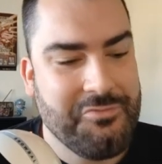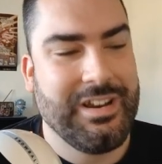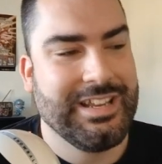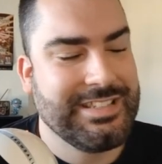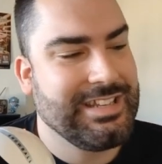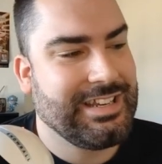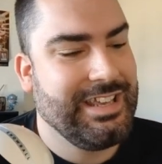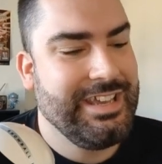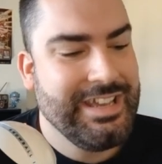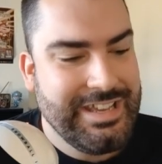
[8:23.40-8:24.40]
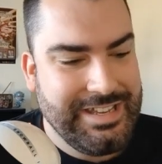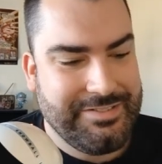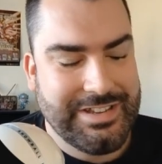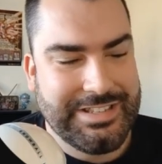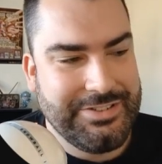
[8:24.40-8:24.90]
realistically,
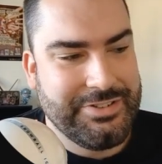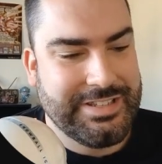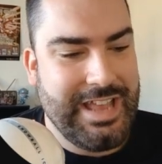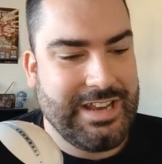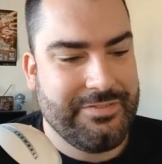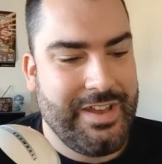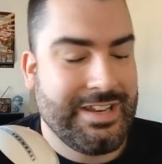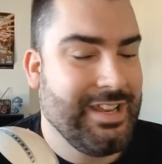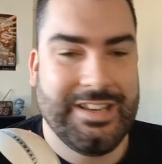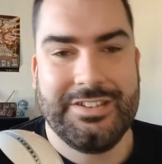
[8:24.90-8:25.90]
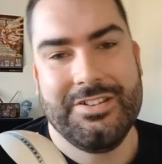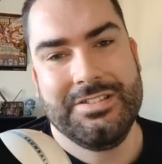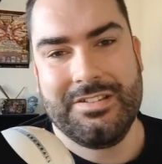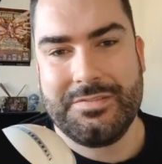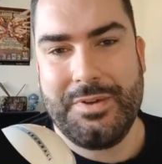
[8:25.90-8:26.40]
because you just activate it and it
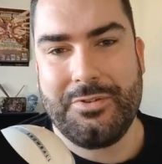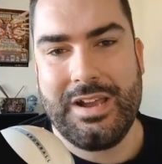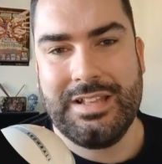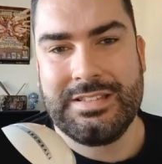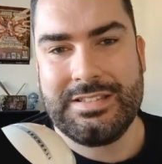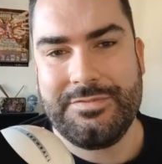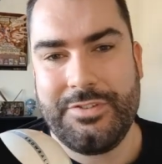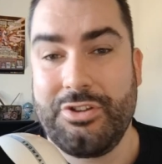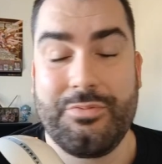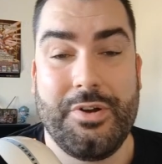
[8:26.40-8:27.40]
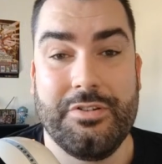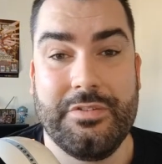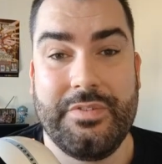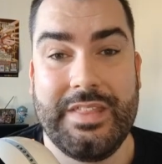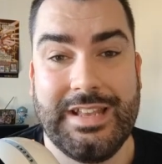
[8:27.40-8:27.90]
turns off spell cards for your
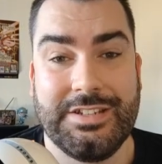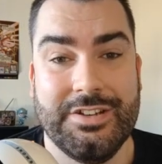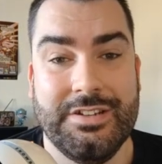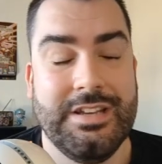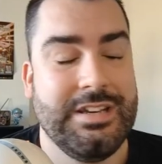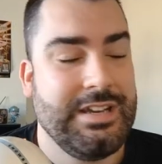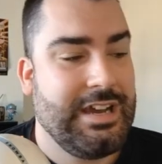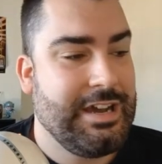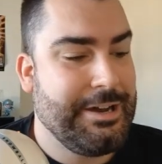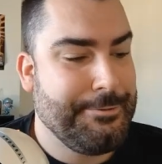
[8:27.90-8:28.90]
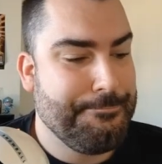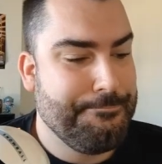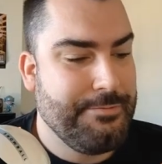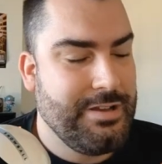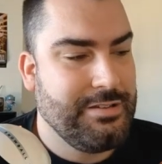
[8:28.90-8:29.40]
opponent for that turn.
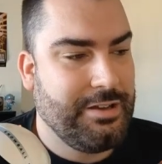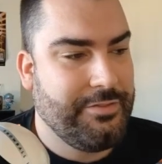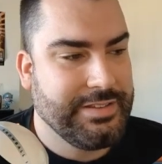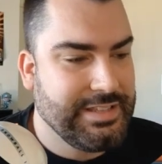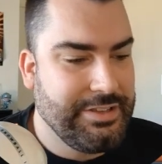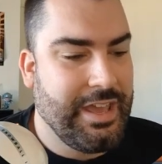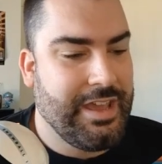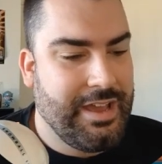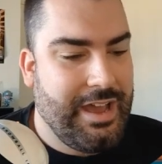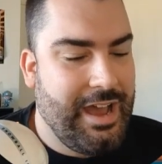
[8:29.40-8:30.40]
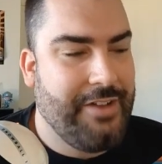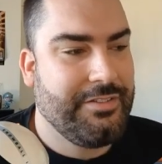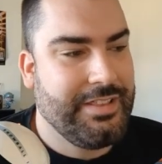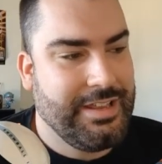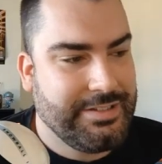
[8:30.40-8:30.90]
Obviously, yeah,
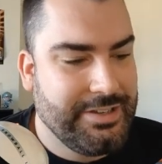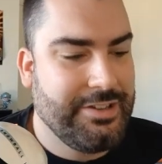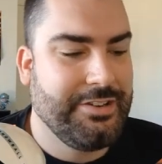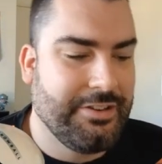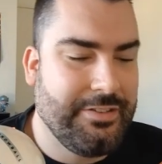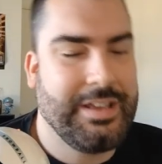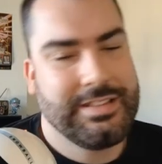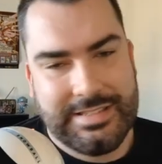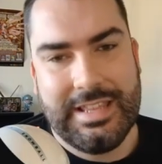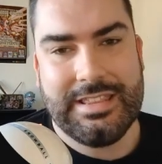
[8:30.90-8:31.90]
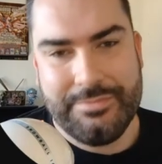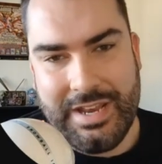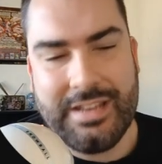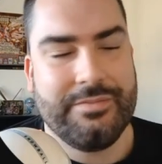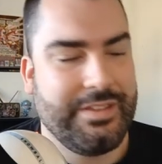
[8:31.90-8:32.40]
after that turn, you know, they can set them and
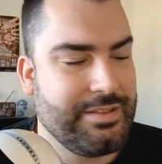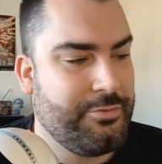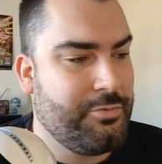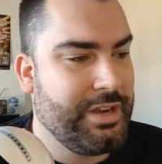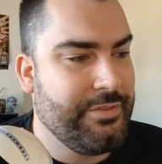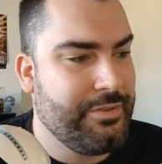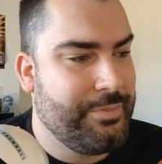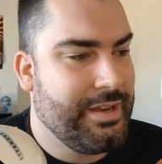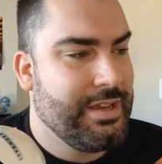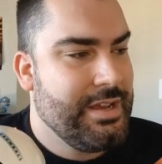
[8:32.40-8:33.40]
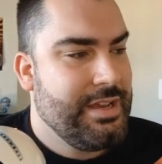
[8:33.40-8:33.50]
activate them or whatever, but